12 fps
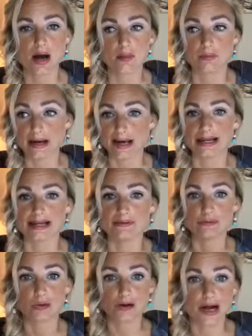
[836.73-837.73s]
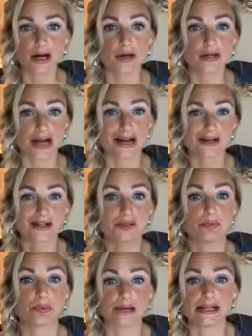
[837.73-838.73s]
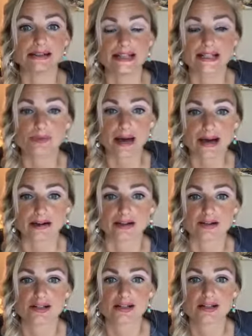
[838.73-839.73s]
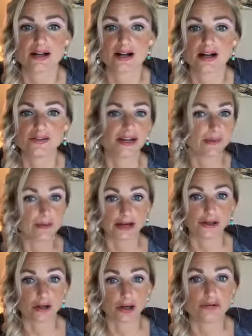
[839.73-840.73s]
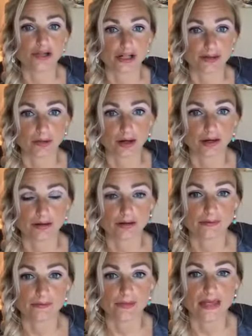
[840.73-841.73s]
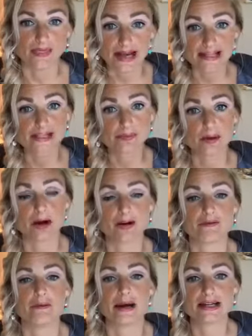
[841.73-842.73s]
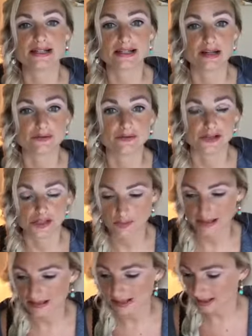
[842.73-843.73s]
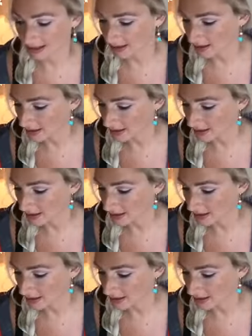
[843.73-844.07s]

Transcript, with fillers: but if we're not going to actually break these patterns then i'm not your coach anymore and that's part of my self-respecting